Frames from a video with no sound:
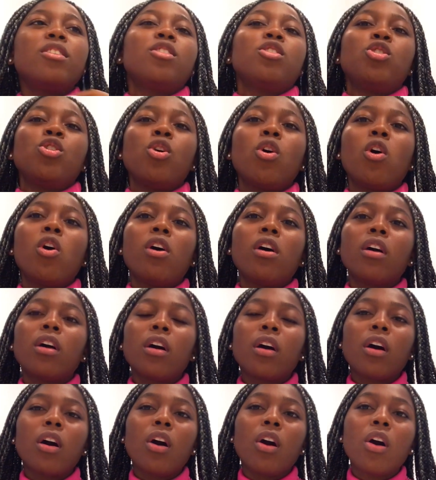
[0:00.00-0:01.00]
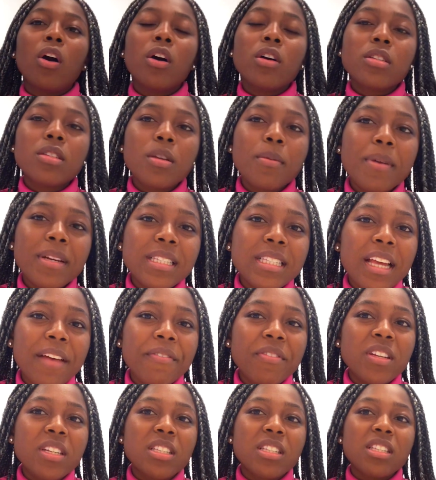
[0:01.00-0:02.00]
your customer
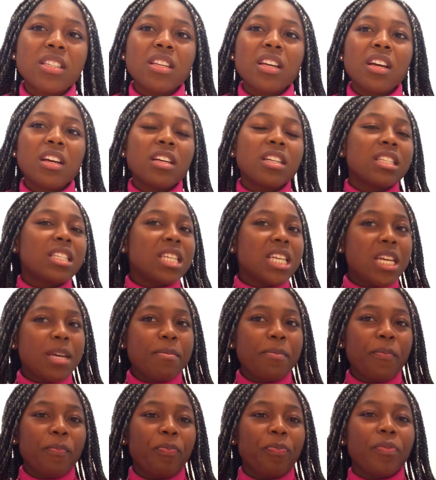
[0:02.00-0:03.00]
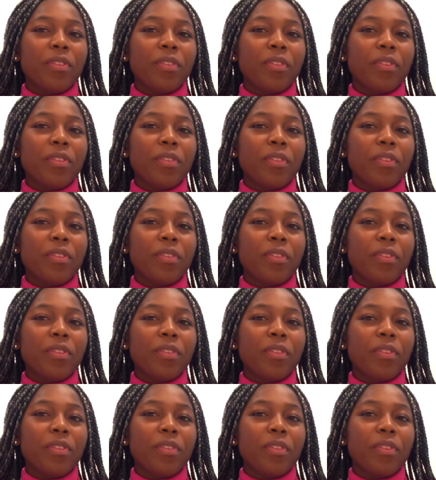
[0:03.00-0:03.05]
service team